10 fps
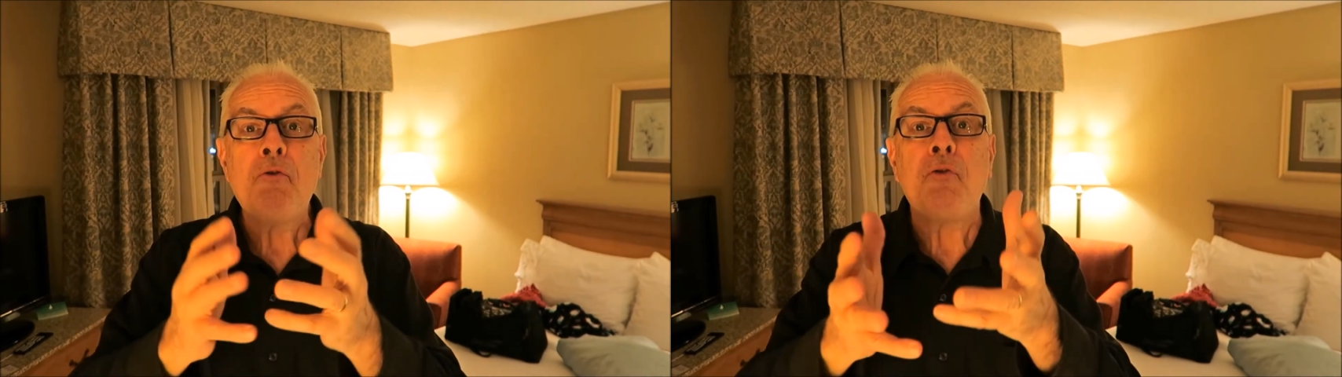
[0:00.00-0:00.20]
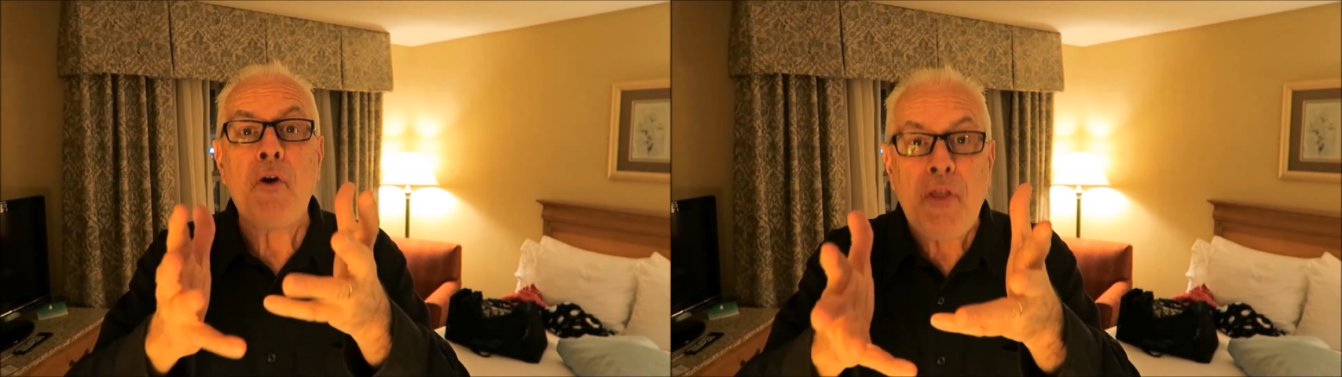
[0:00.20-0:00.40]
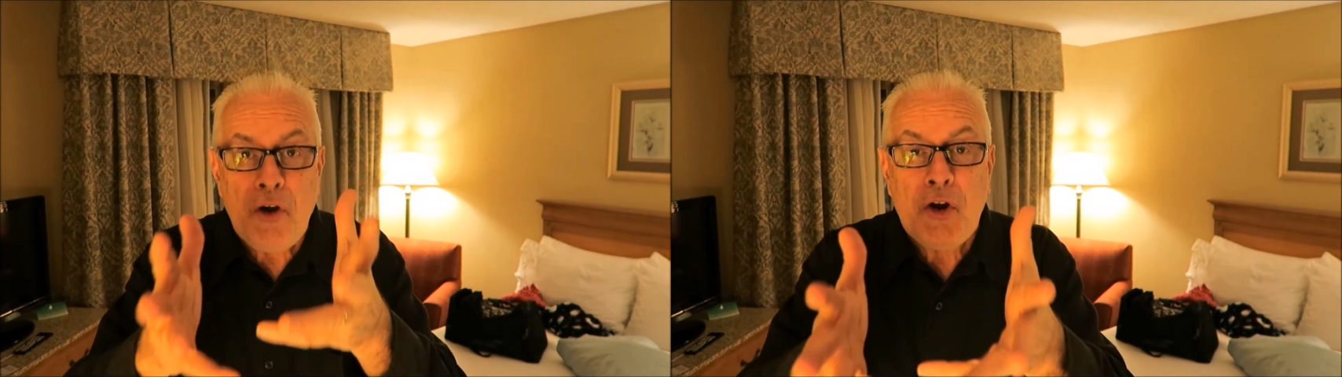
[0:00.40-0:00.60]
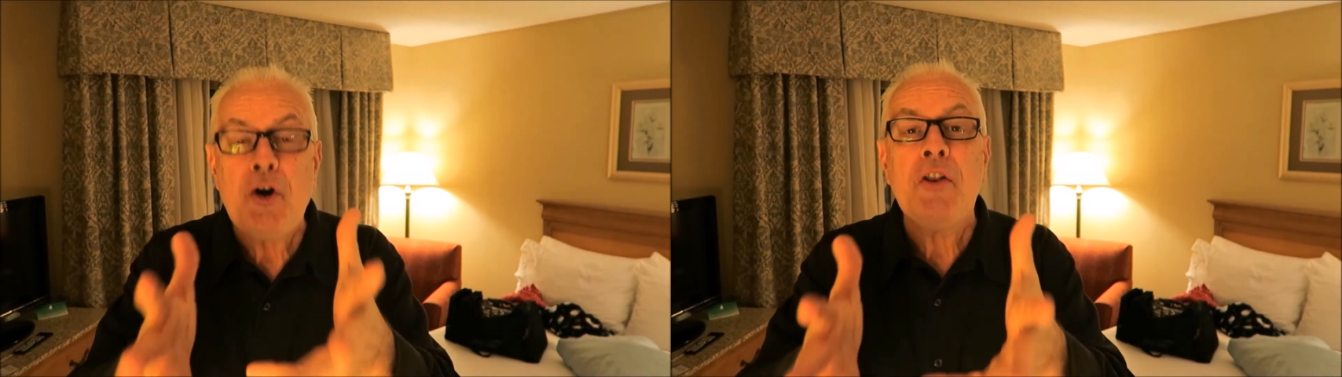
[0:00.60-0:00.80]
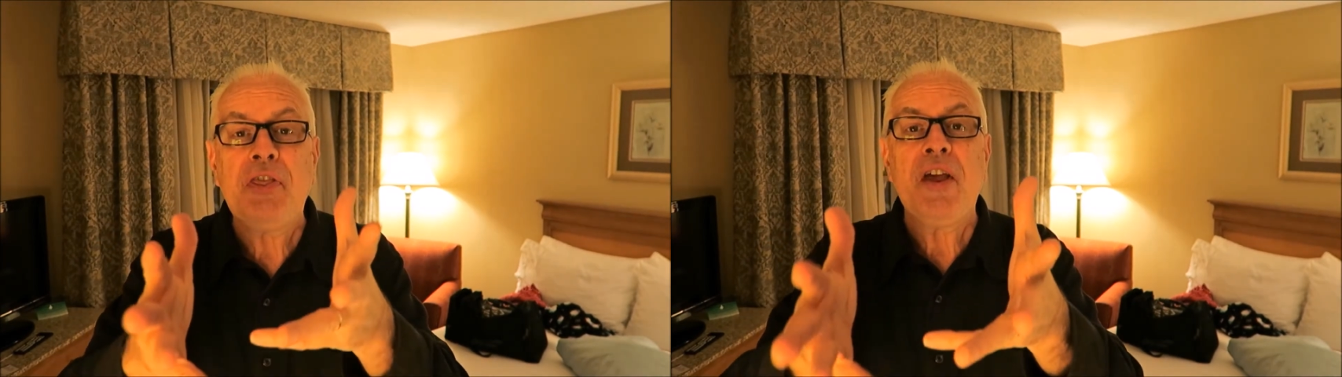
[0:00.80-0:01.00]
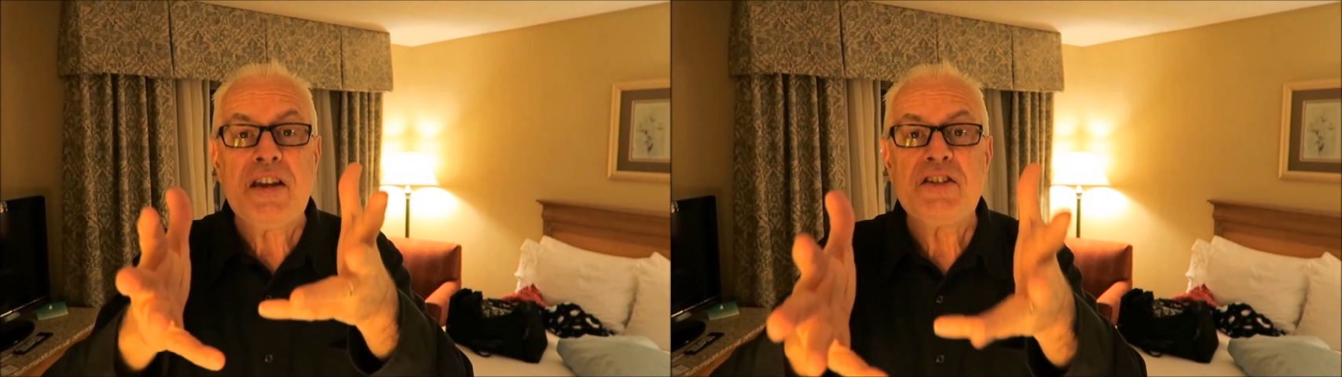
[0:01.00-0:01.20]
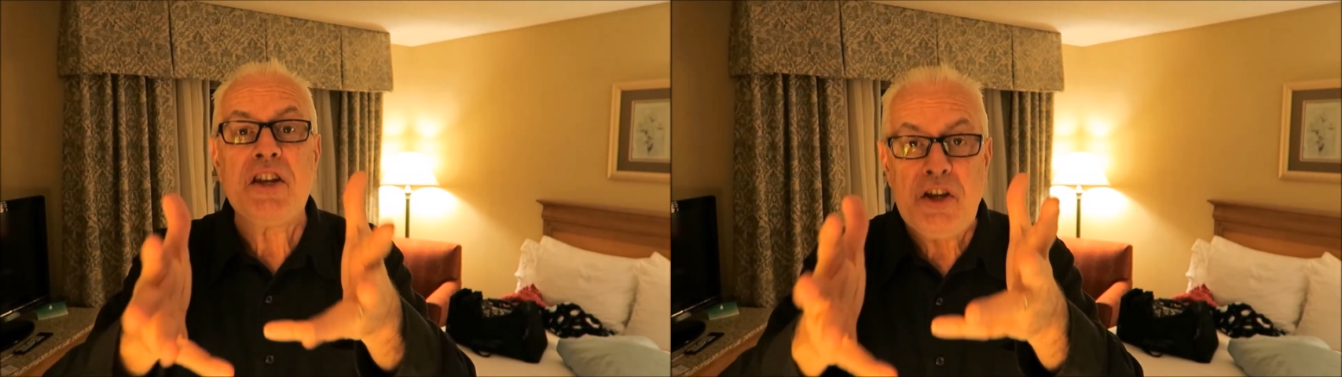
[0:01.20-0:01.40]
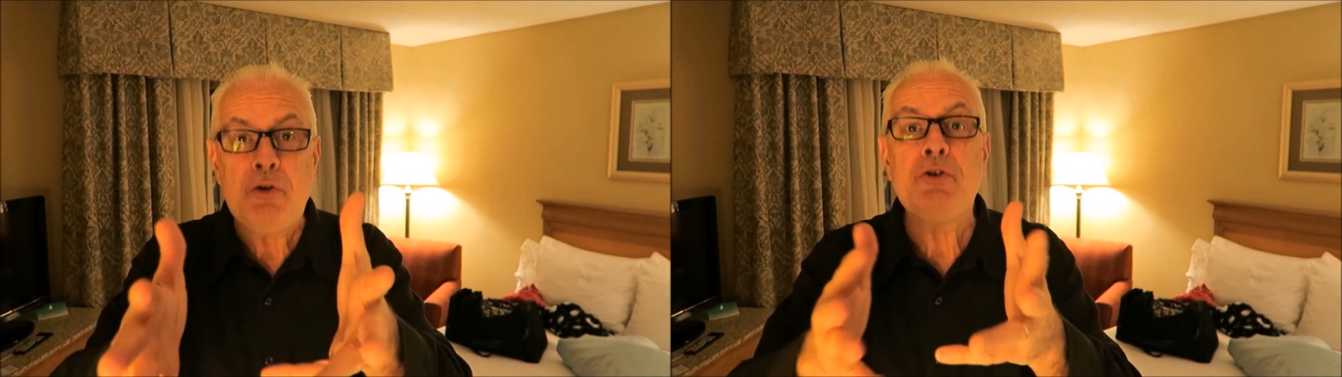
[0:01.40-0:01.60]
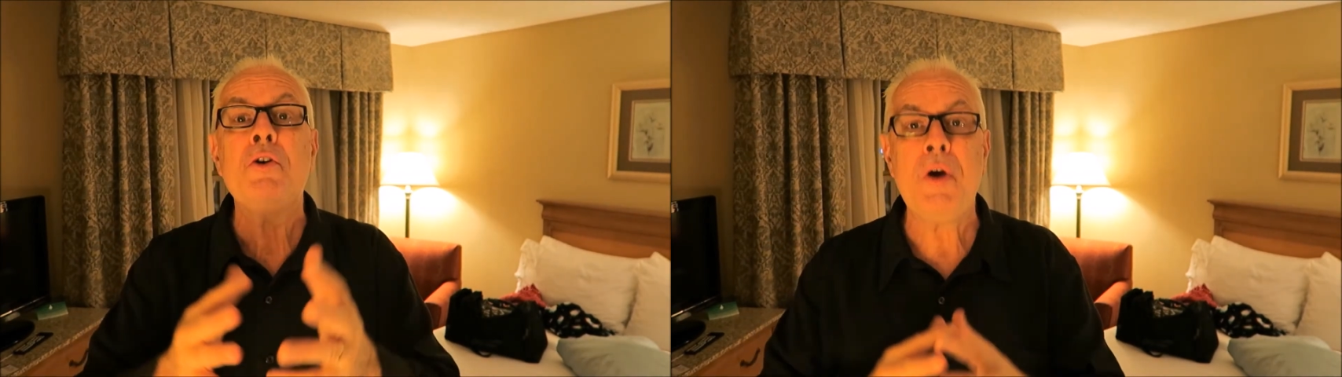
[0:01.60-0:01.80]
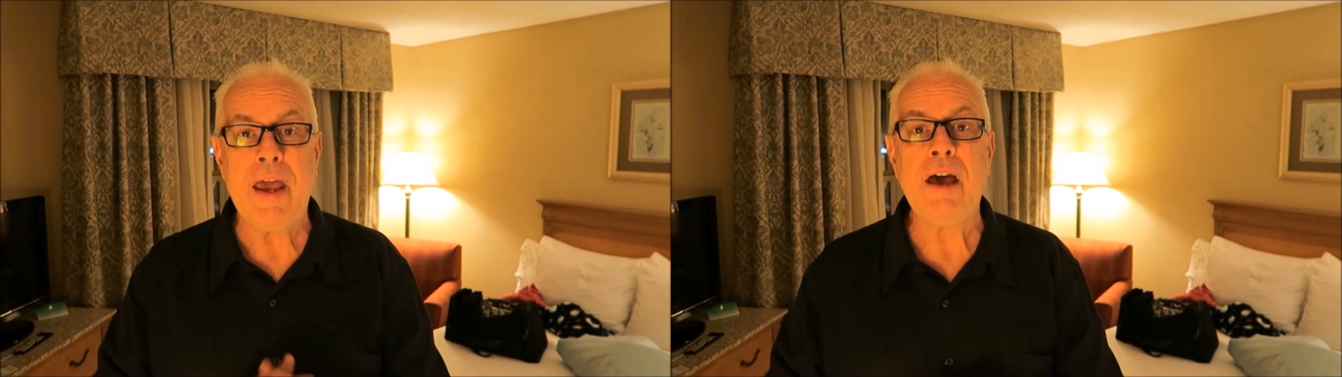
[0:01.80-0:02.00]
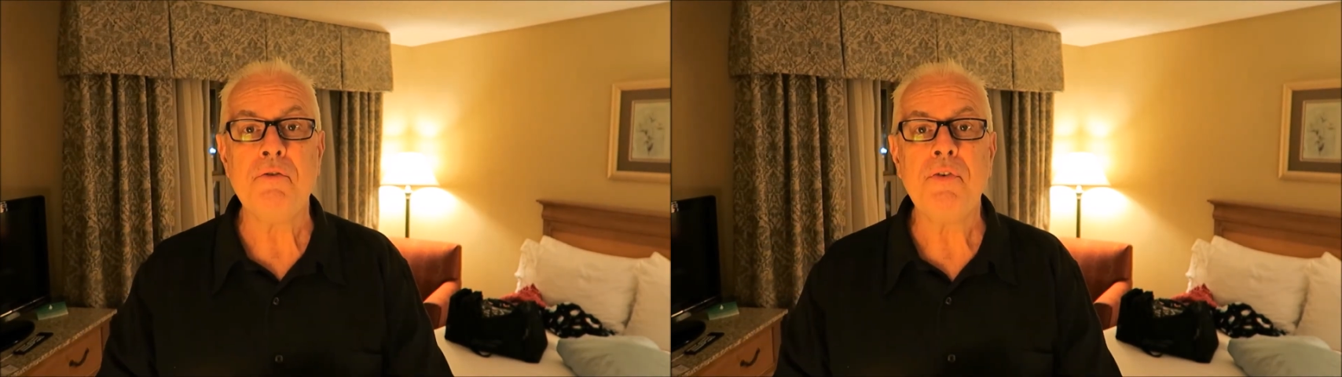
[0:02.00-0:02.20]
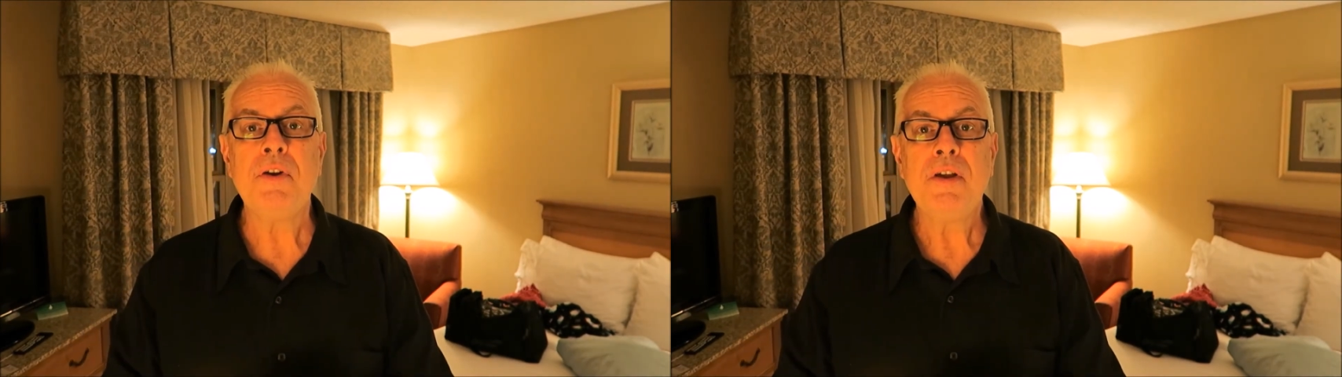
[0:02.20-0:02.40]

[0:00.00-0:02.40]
for the good things that you do have?